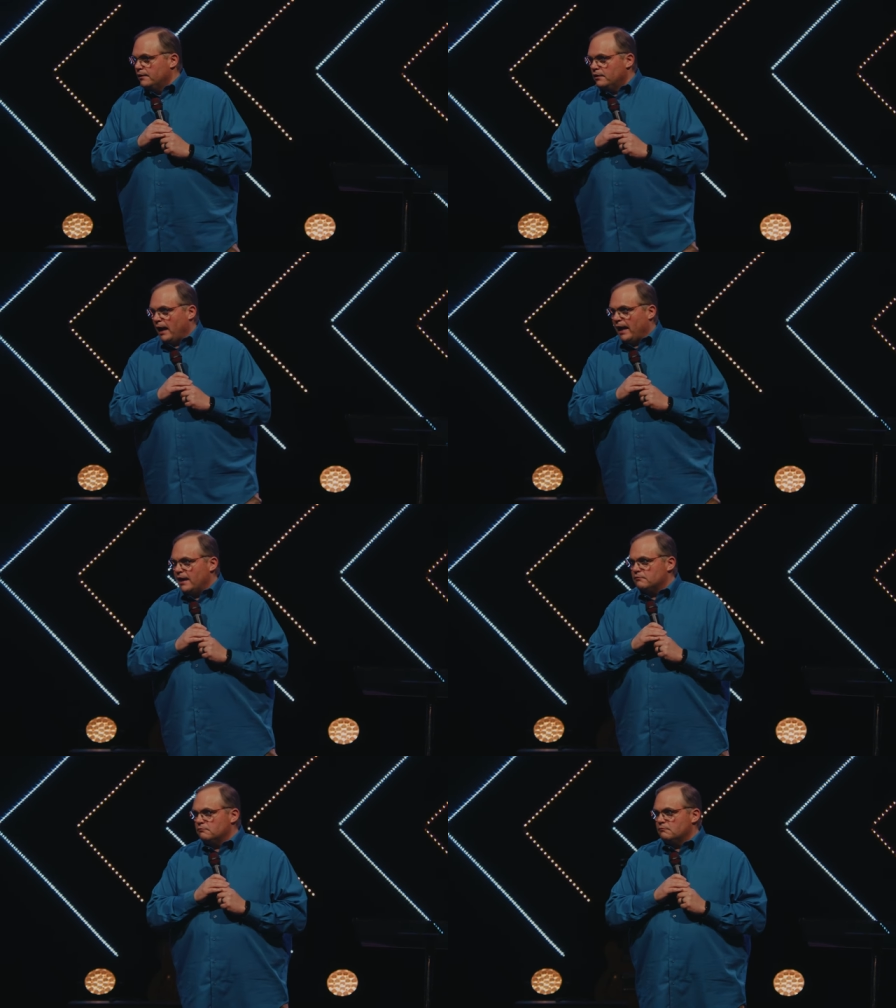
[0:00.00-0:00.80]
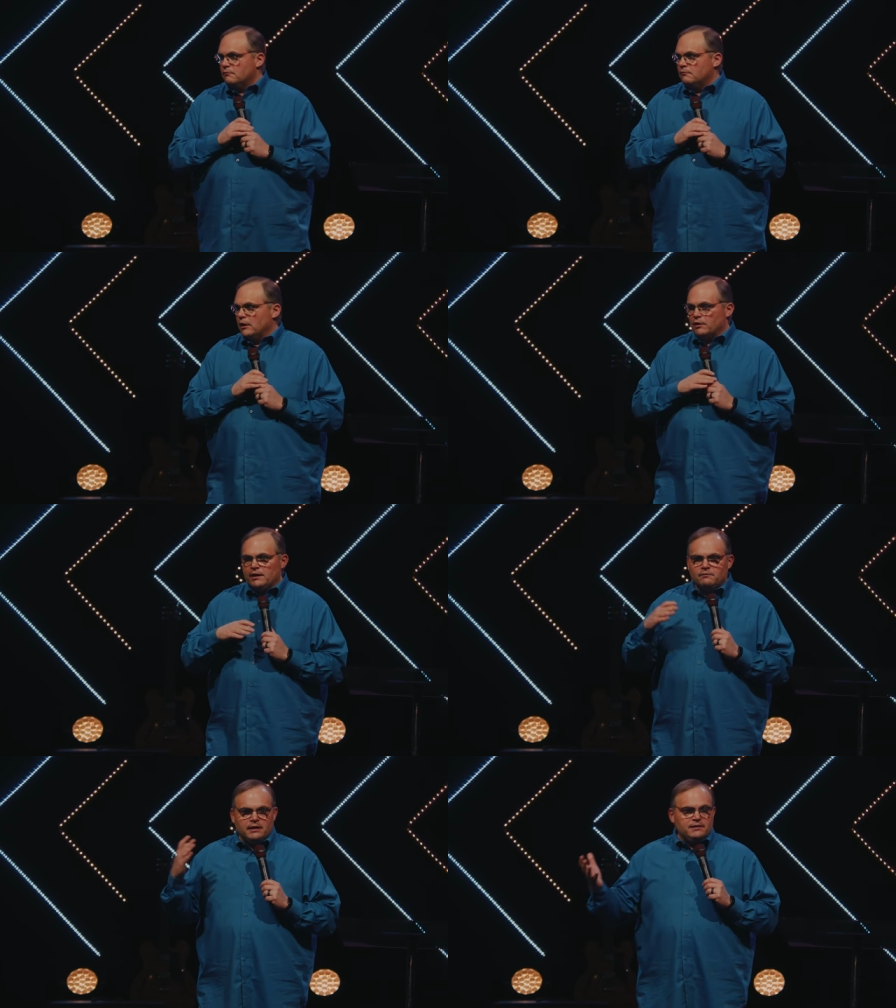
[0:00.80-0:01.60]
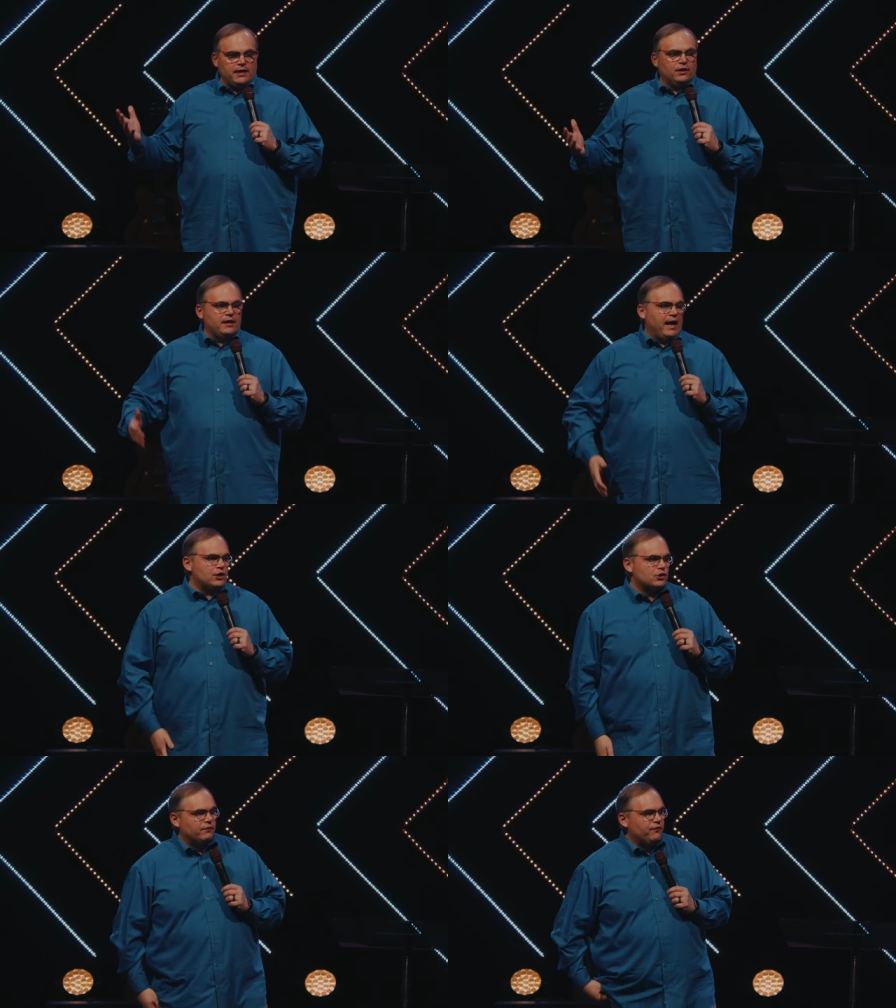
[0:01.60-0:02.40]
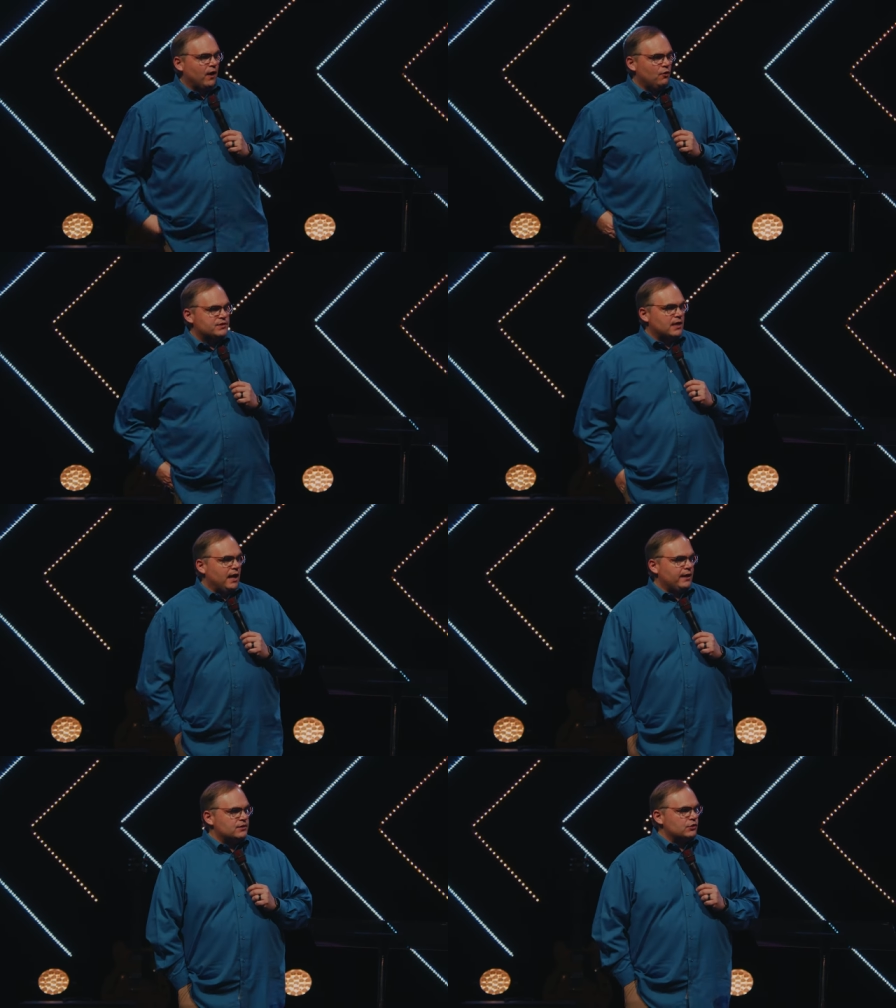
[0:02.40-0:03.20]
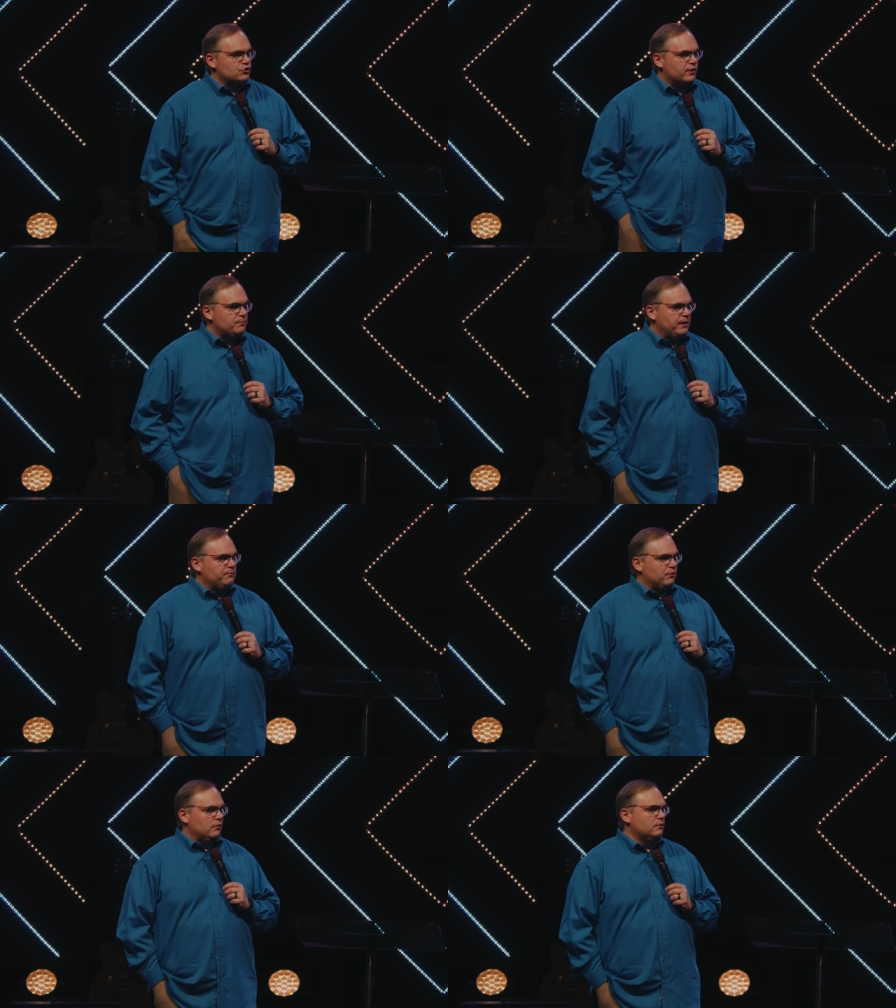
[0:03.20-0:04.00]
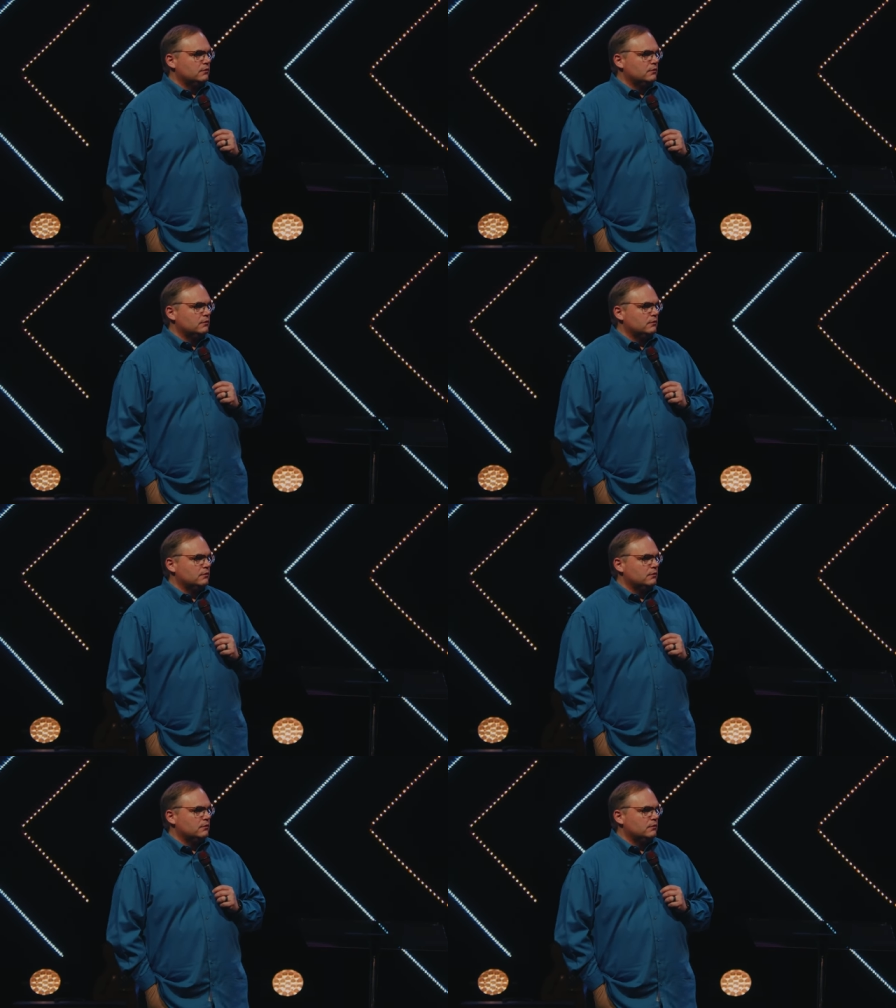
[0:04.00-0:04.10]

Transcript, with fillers: And you know, he, he dared to actually follow science and treat people